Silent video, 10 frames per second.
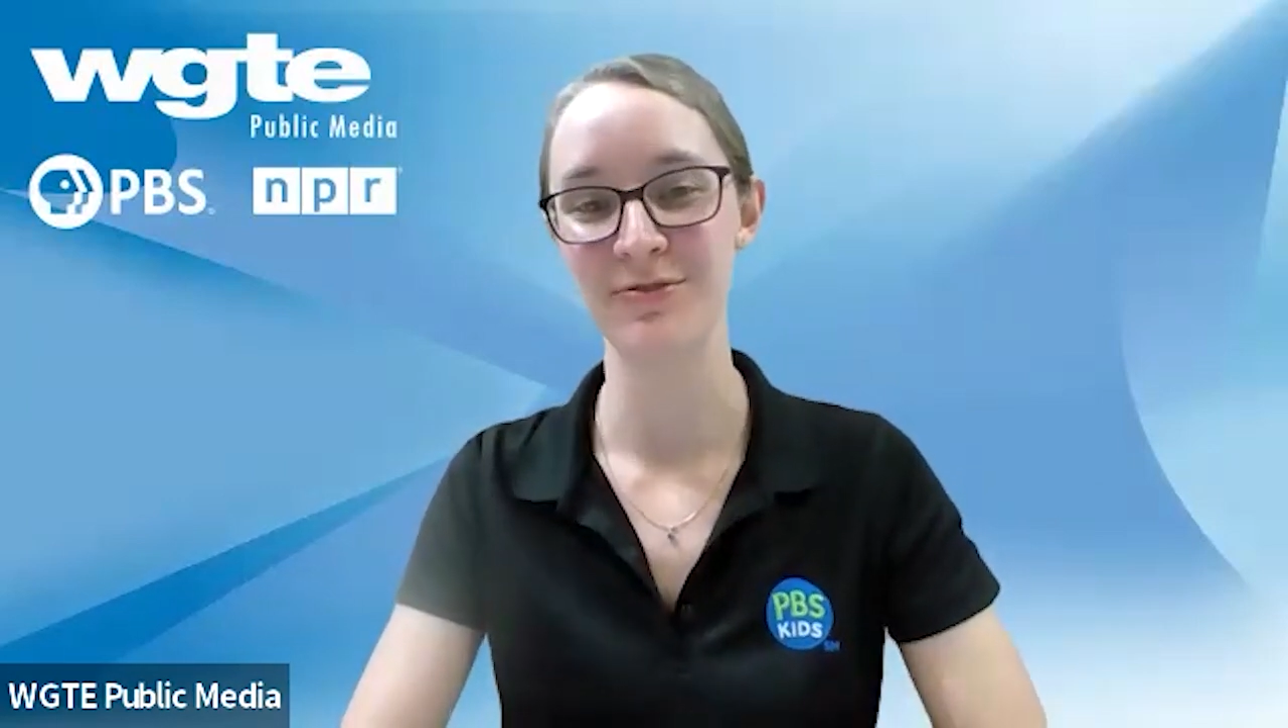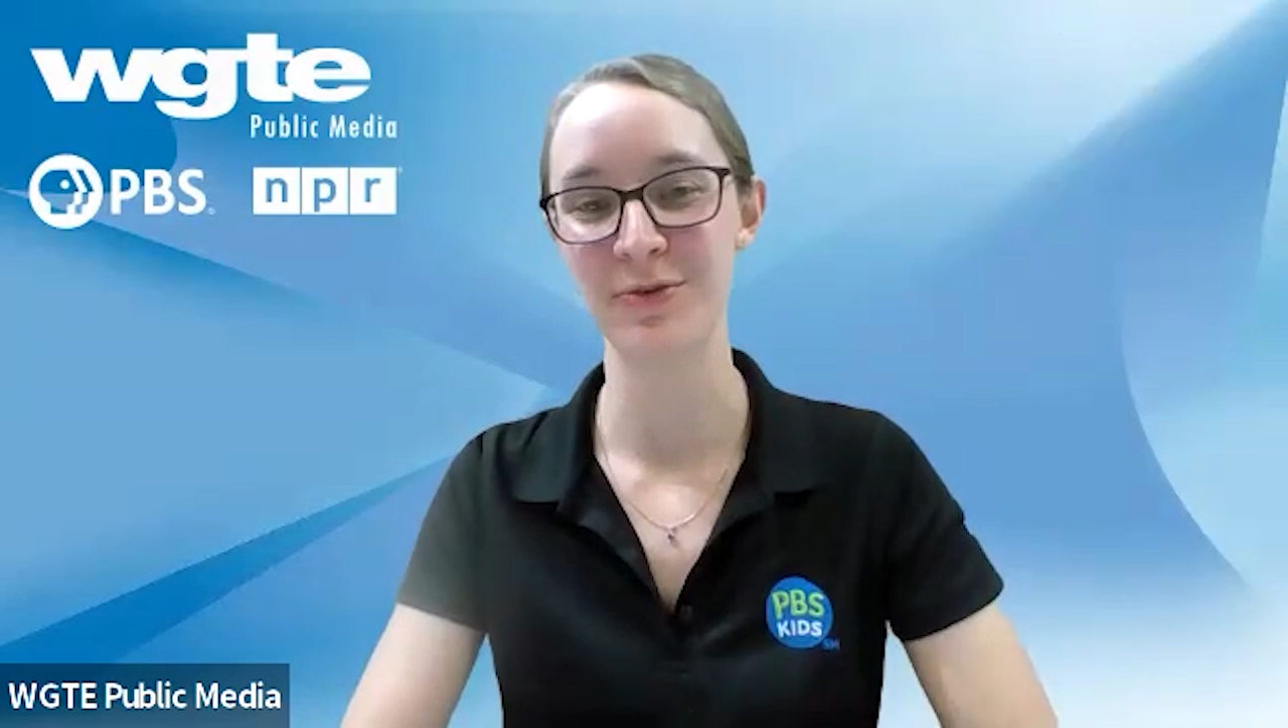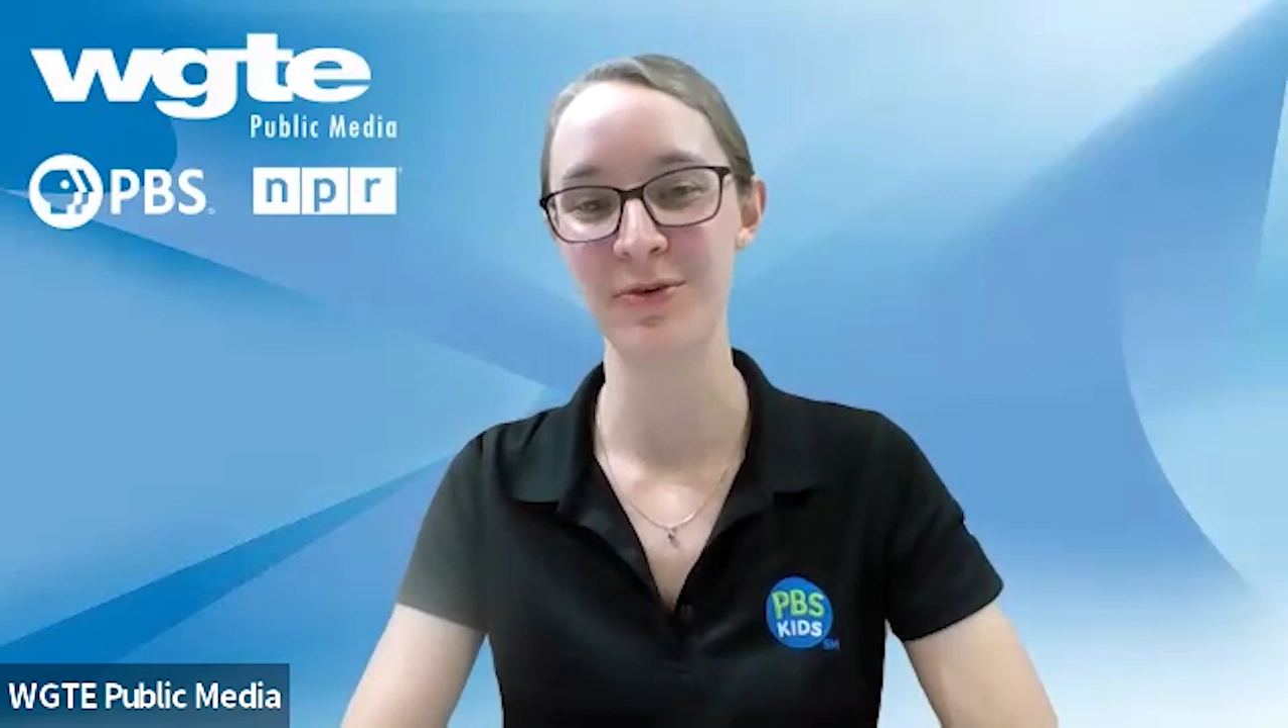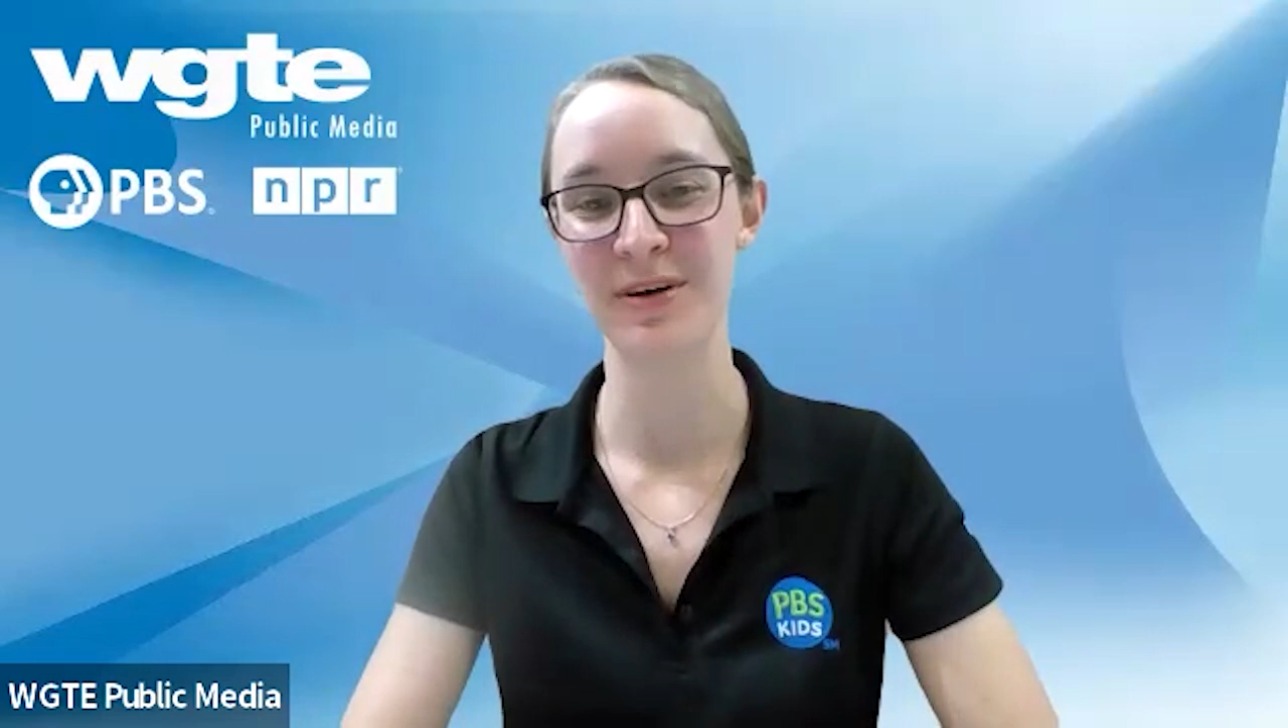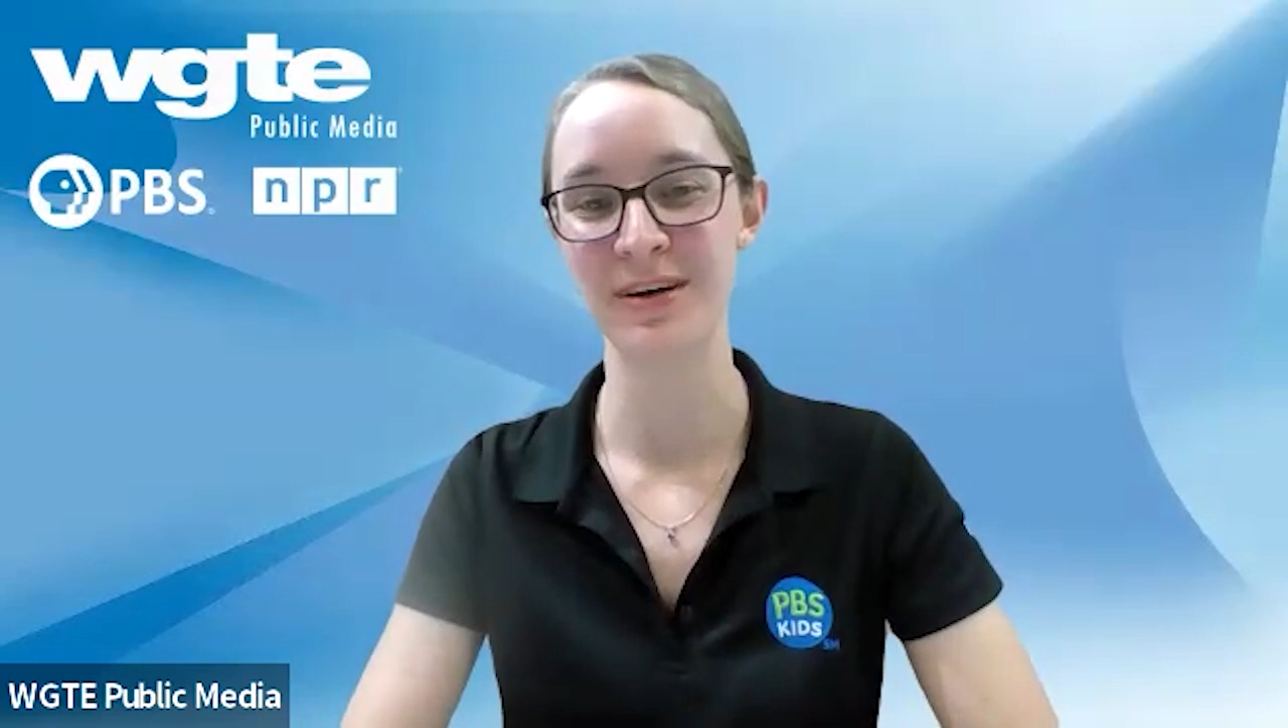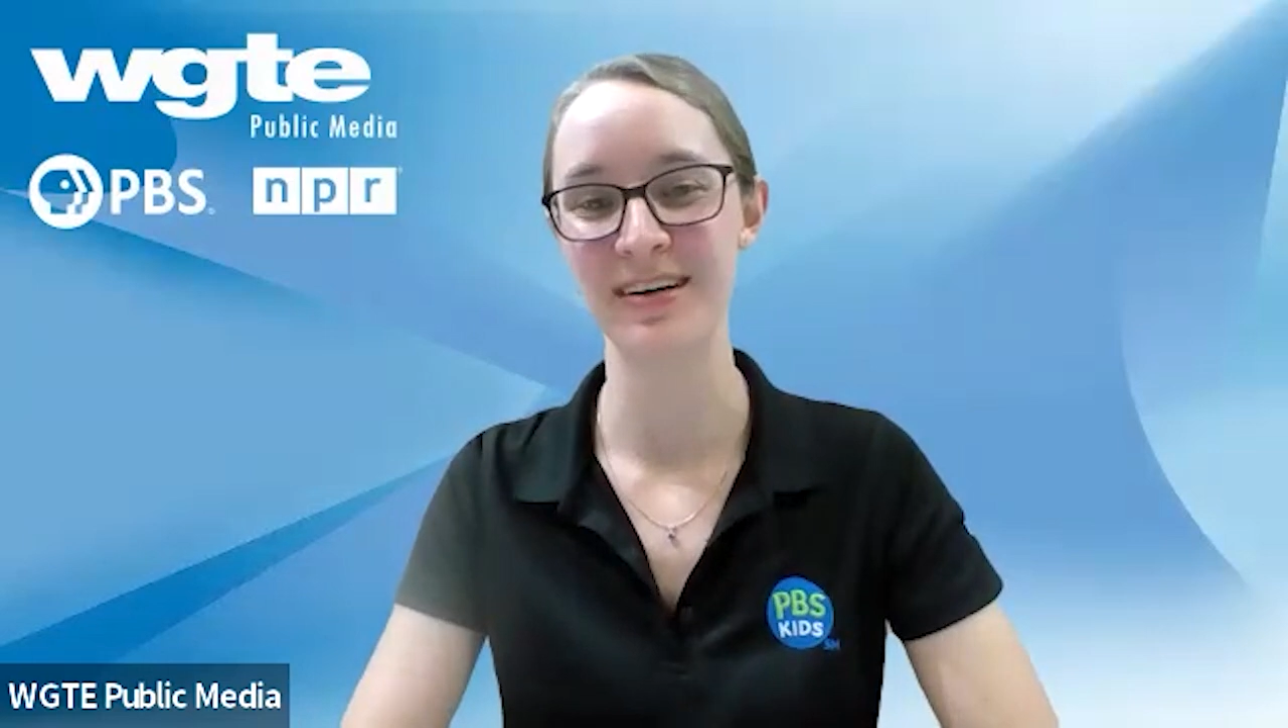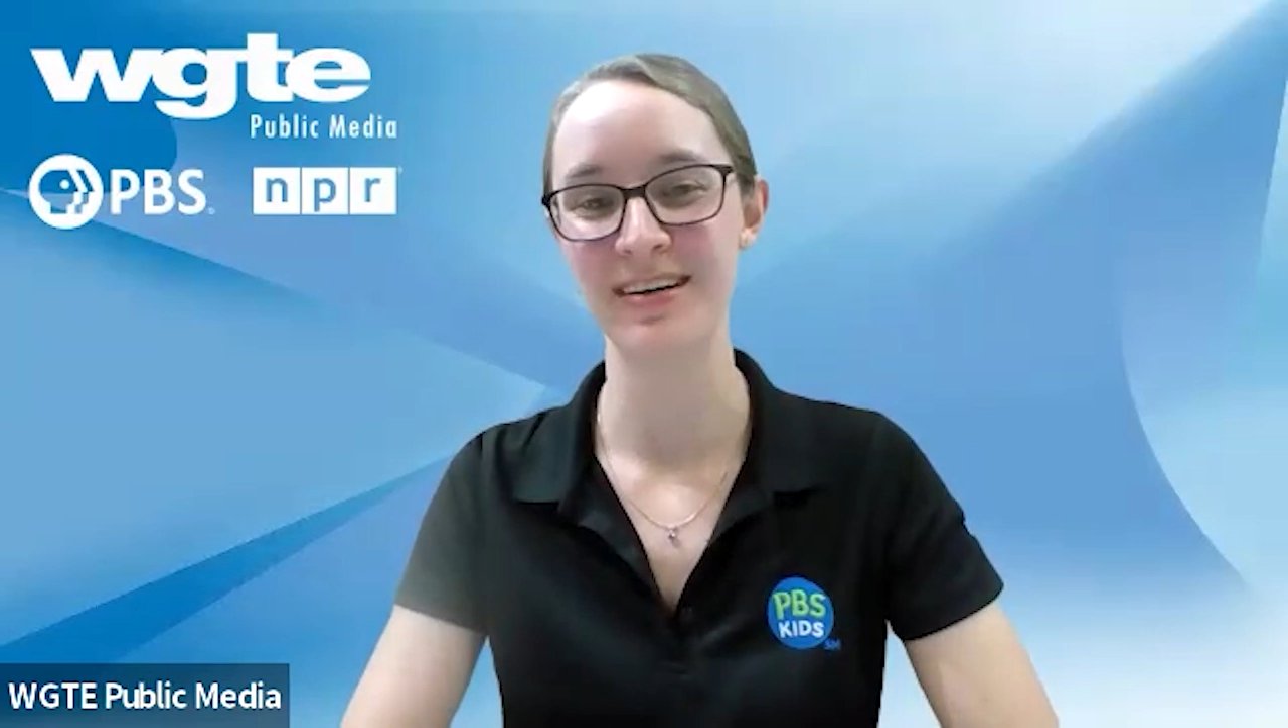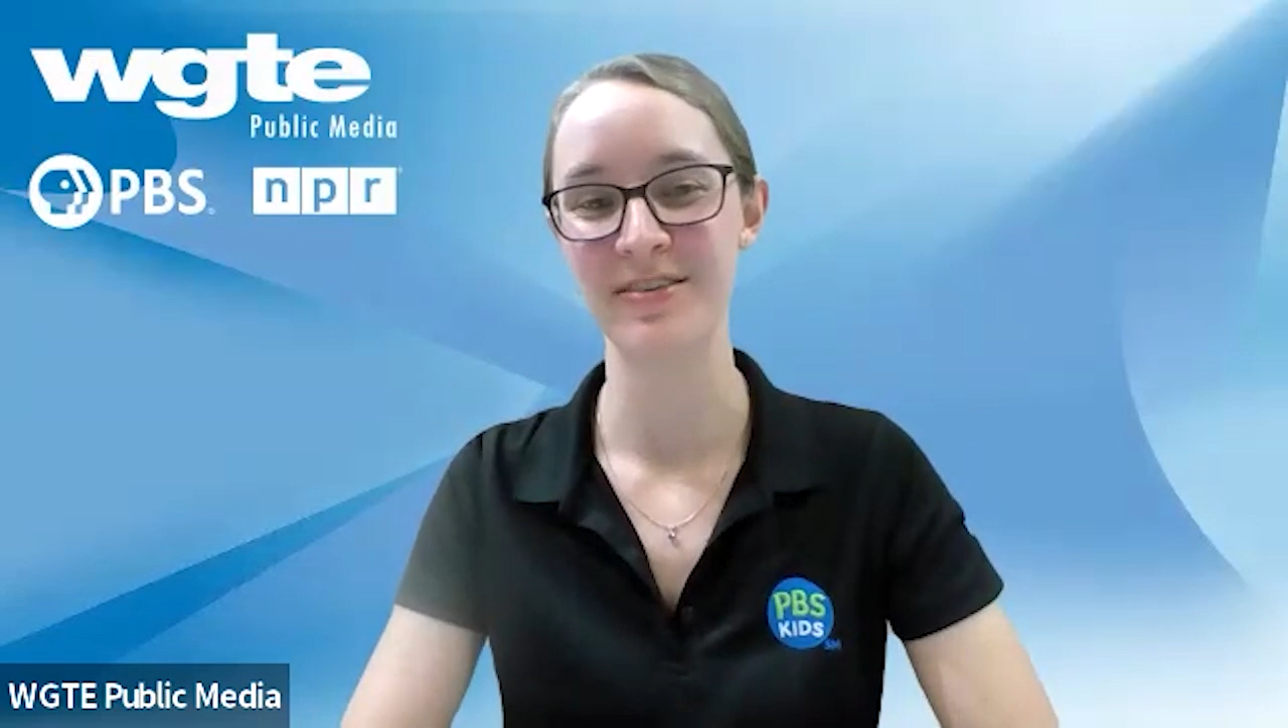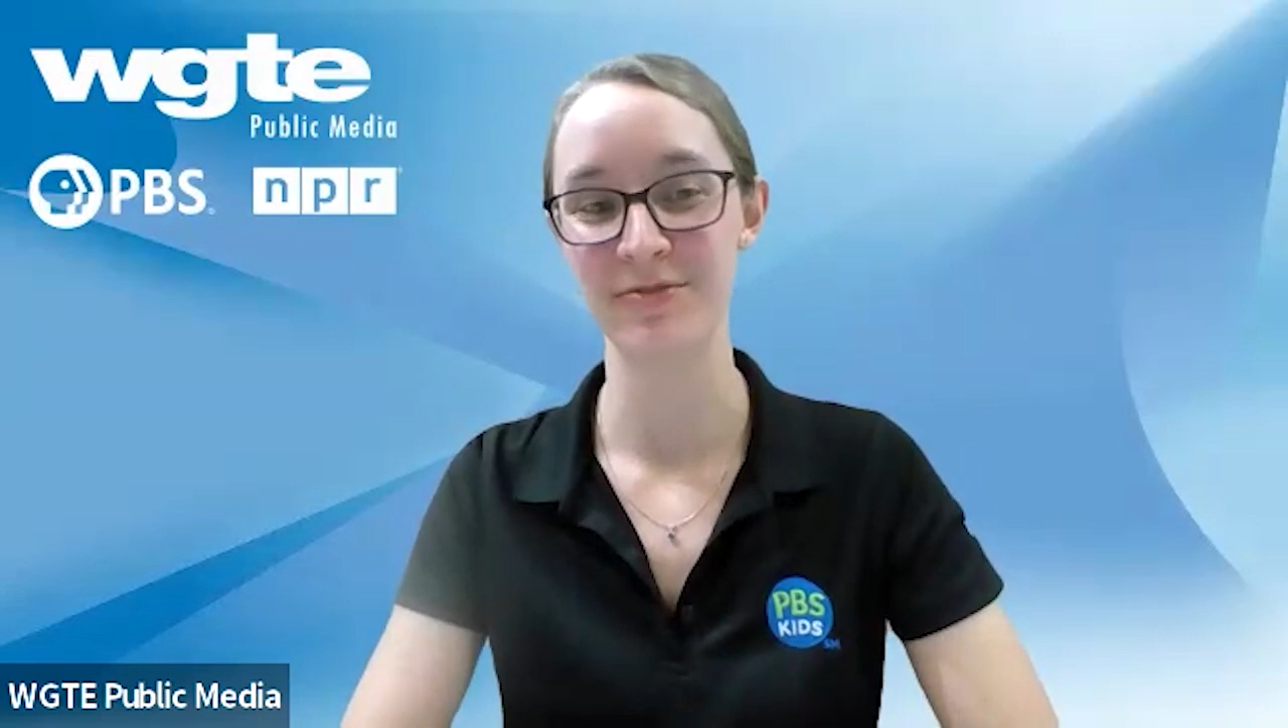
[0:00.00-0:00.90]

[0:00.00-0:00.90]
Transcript: for